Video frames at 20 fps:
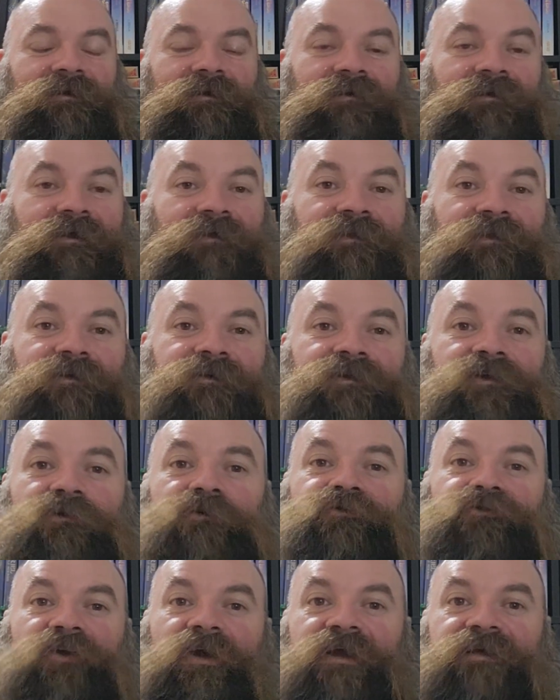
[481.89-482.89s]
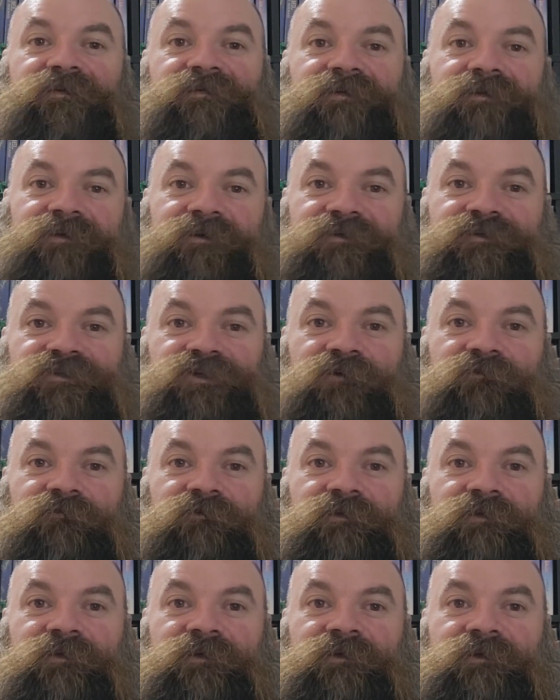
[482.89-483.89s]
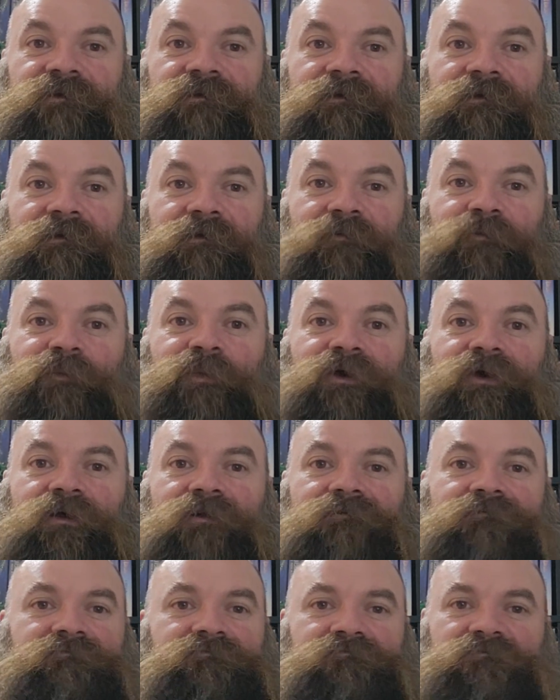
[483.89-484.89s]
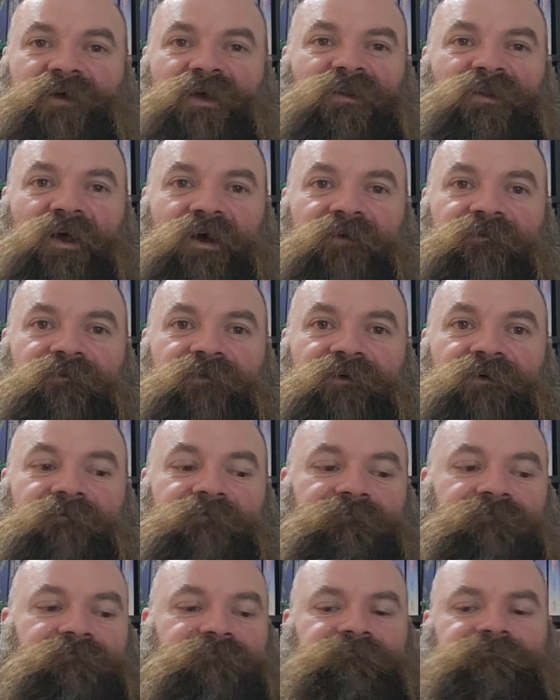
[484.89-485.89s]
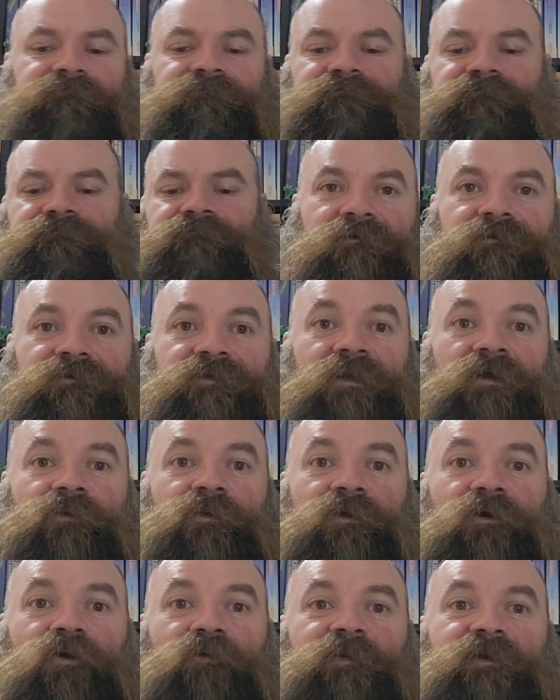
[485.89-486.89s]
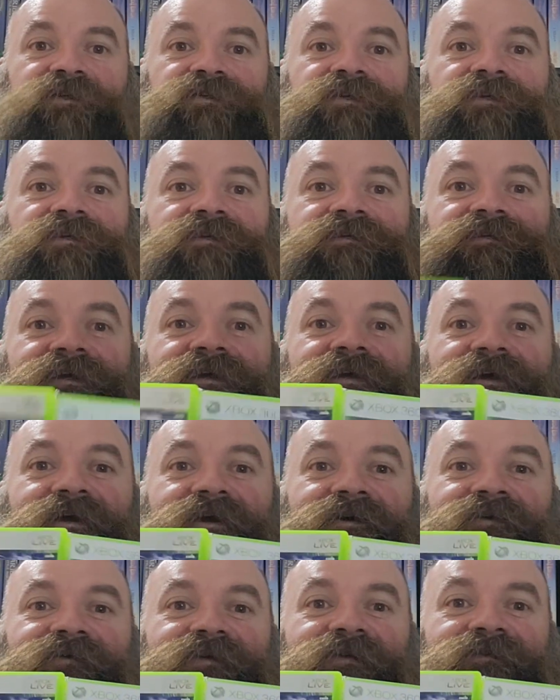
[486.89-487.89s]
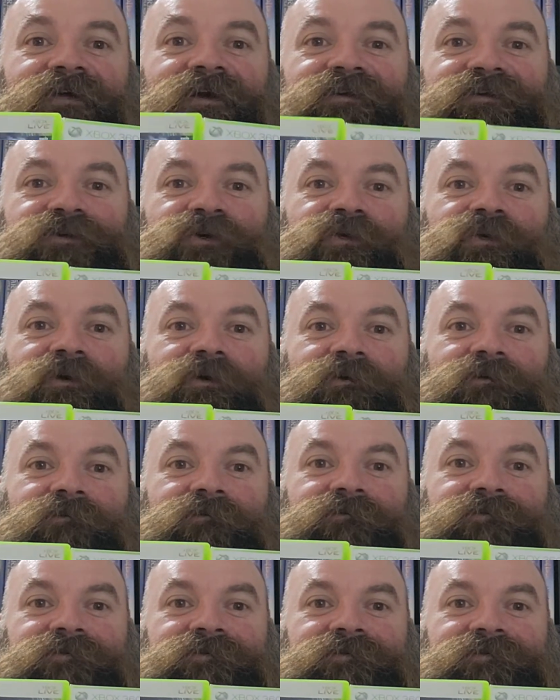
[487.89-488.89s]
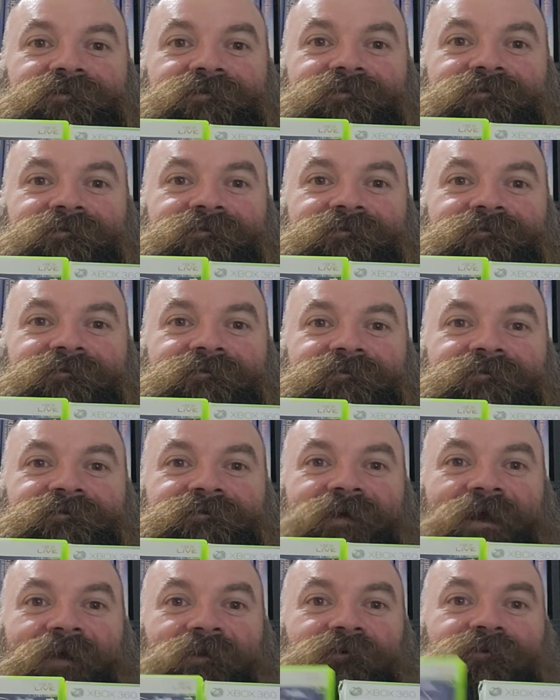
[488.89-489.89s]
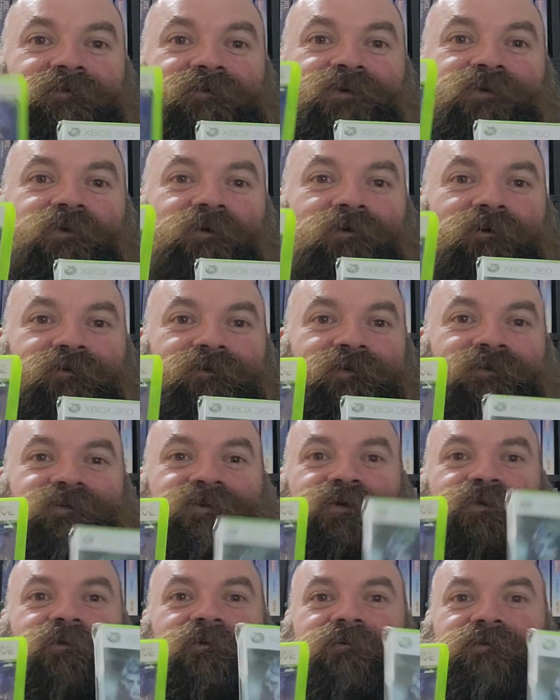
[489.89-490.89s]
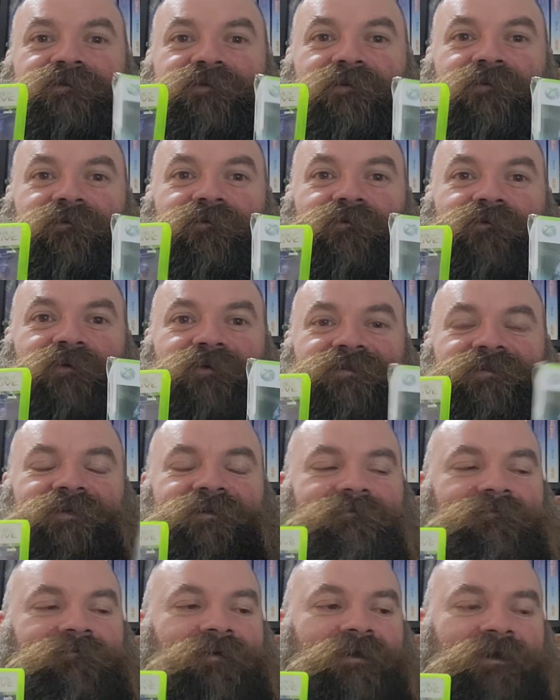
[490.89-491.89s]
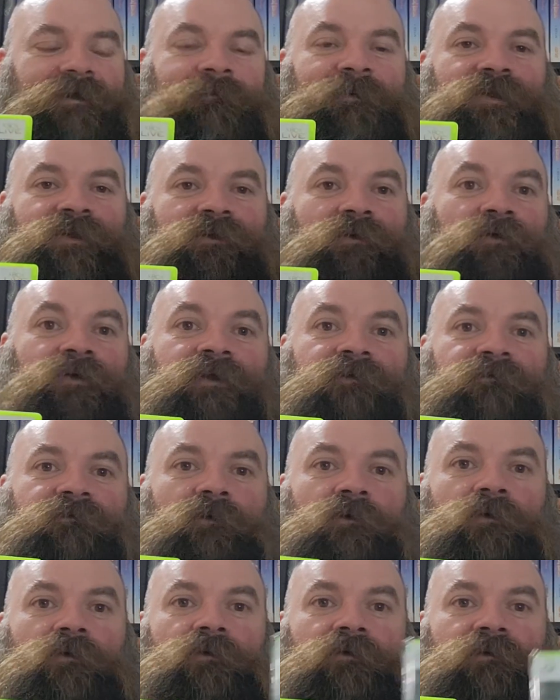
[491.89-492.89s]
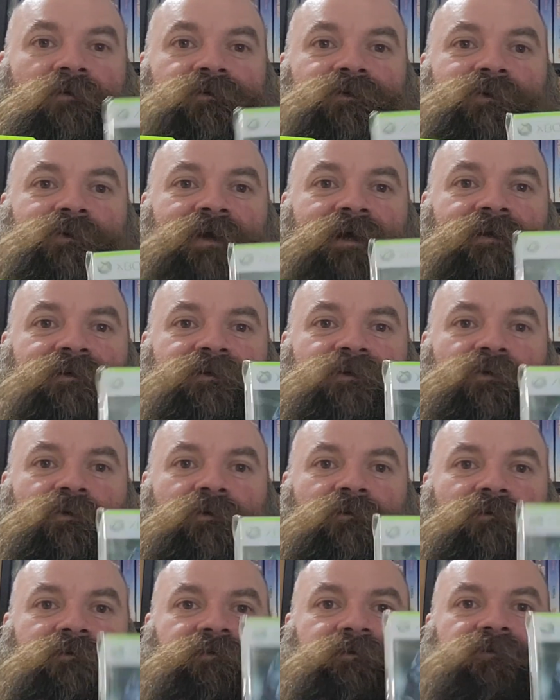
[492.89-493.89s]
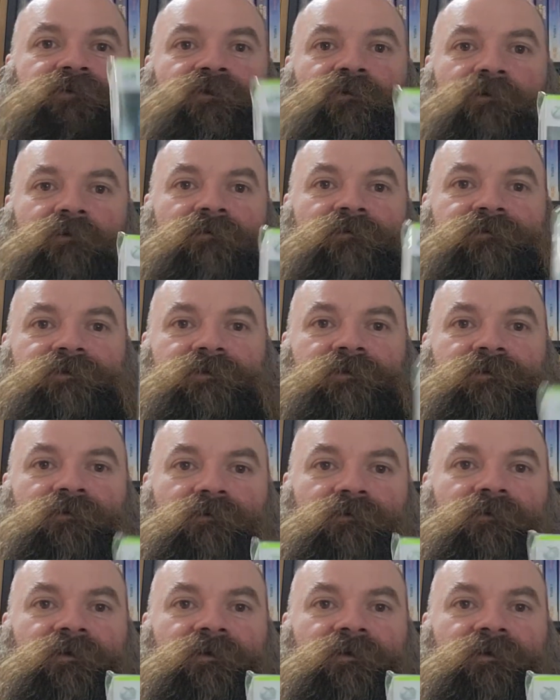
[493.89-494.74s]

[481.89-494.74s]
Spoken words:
Nothing too drastic generally, but a lot of fun. Sticking with RPGs, we've got 2 Worlds. And there's 2 Worlds and 2 Worlds 2, which, I mean, you don't get 4 worlds, you add 2 worlds and 2 Worlds 2.